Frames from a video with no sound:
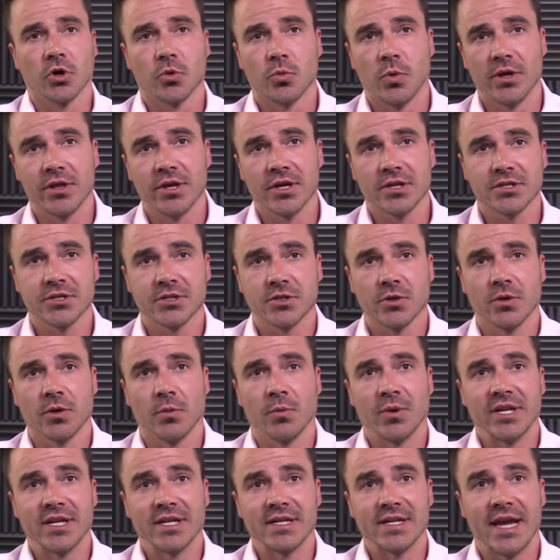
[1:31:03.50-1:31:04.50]
with us so that
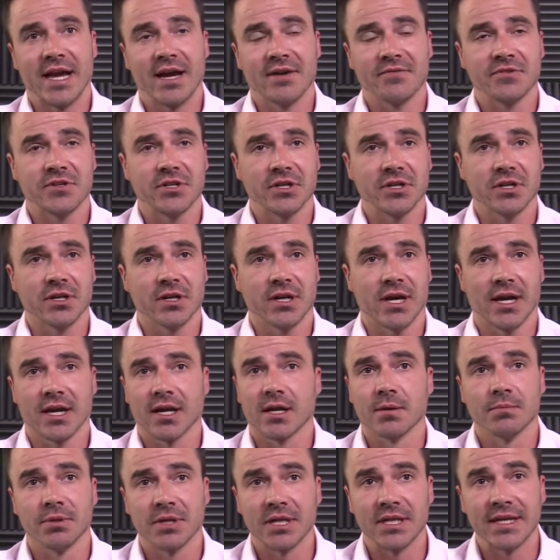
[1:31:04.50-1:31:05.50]
we didn't have to kind of
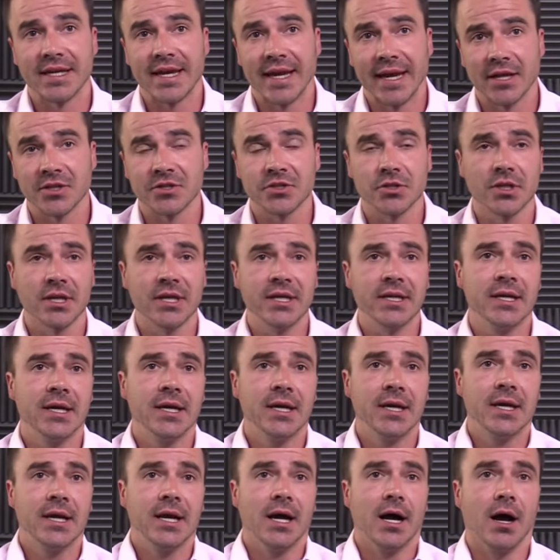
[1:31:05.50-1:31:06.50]
completely cancel it.
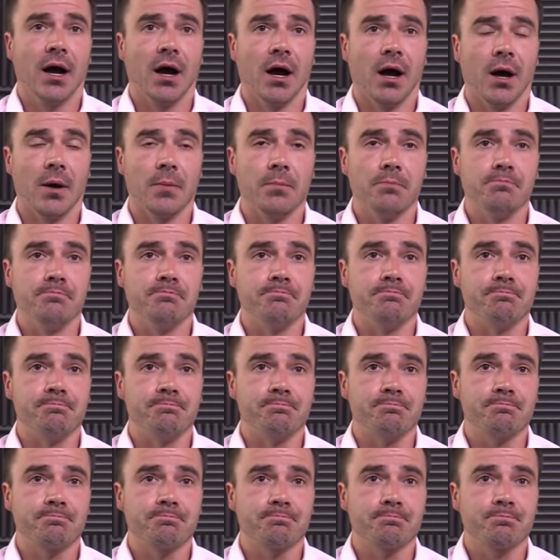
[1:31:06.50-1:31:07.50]
Um,
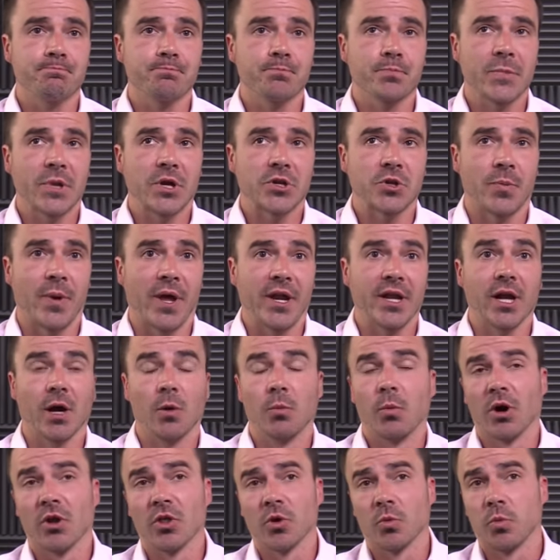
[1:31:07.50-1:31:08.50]
depending on
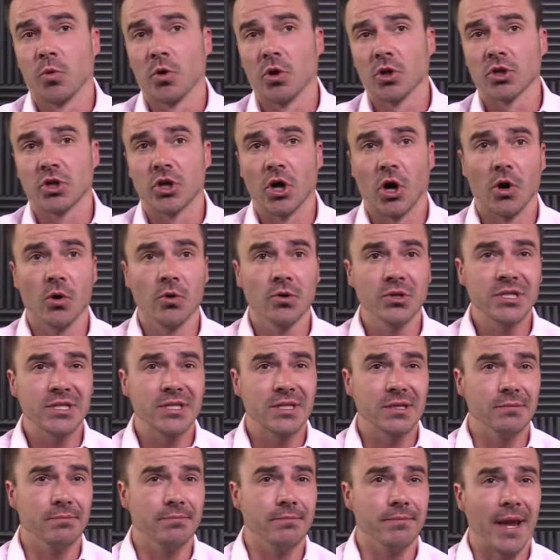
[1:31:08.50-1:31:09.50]
where the world
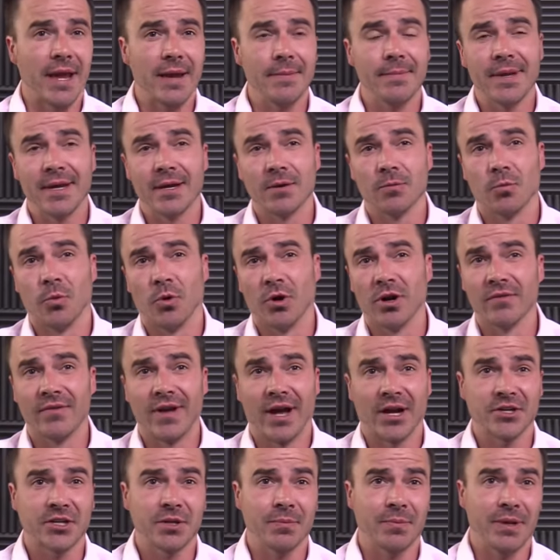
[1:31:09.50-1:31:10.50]
goes, maybe it would have
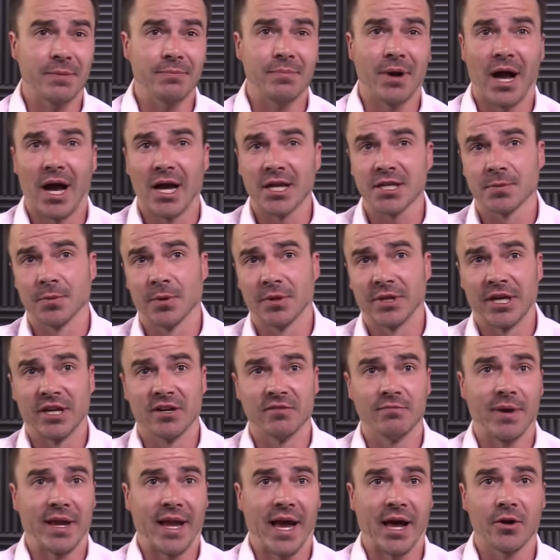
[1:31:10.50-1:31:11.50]
actually been possible the end
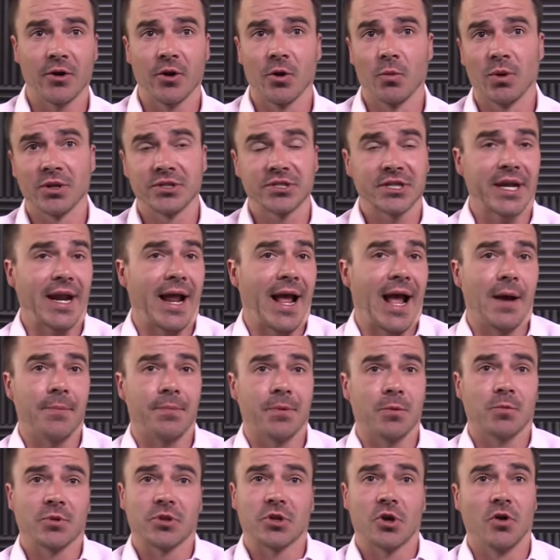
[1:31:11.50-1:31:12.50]
of May. I don't know what's going to
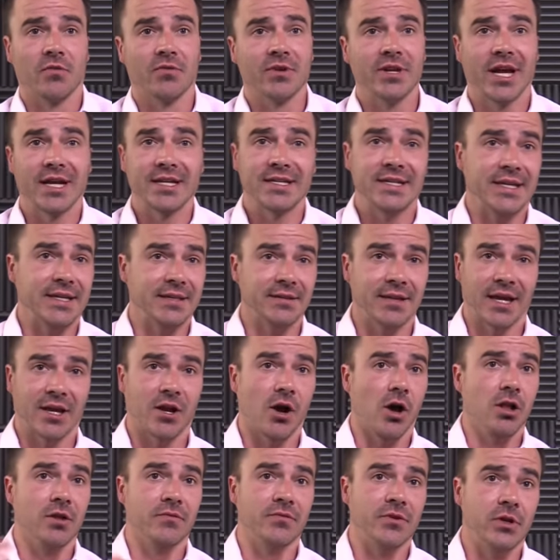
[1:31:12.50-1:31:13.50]
happen with COVID 19, like
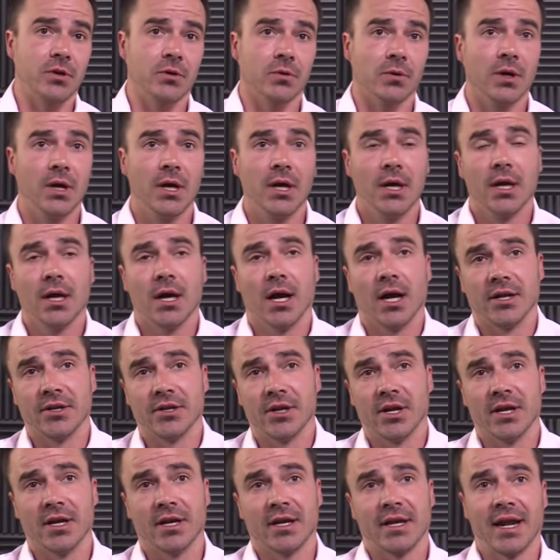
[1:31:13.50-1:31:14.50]
all of you. I,
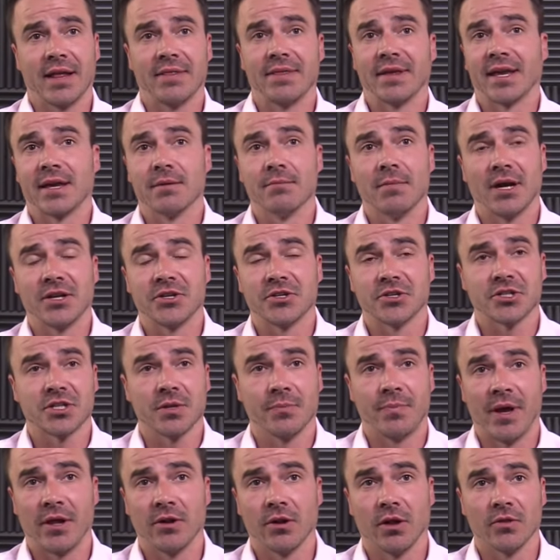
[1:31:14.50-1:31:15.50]
and I think it might just
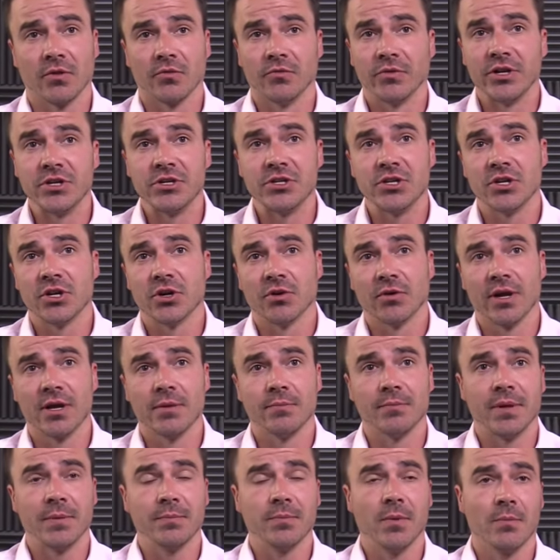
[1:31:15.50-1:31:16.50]
depend on the region you're
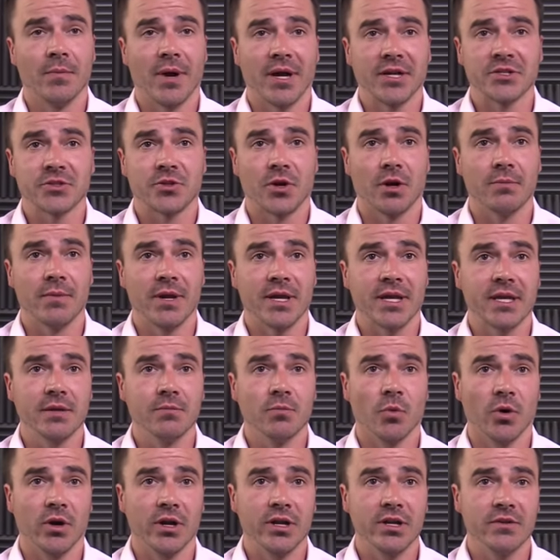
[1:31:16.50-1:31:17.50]
in. People might start making
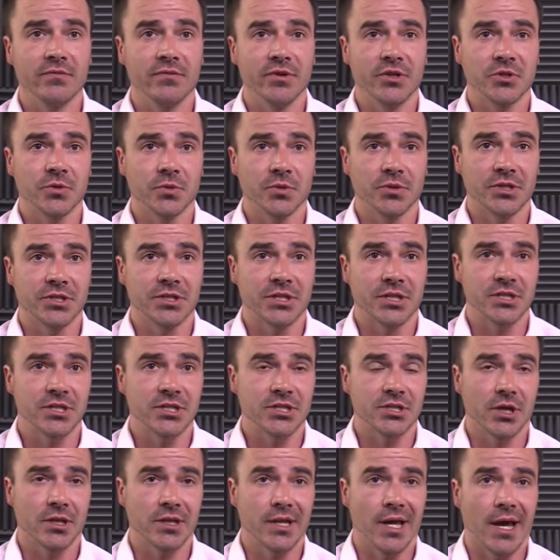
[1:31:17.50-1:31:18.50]
more individual
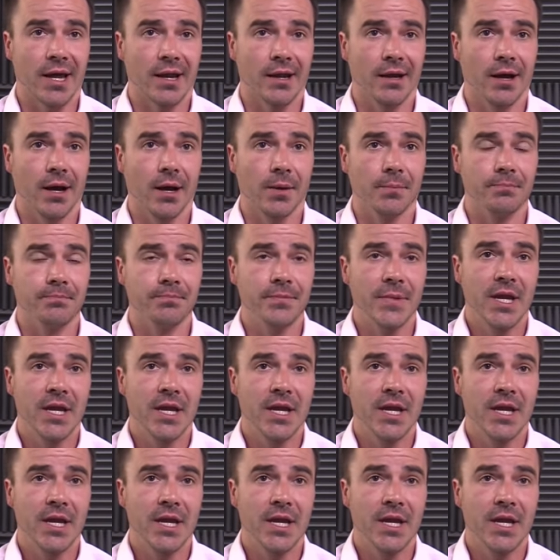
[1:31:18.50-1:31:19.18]
decisions on that. Um,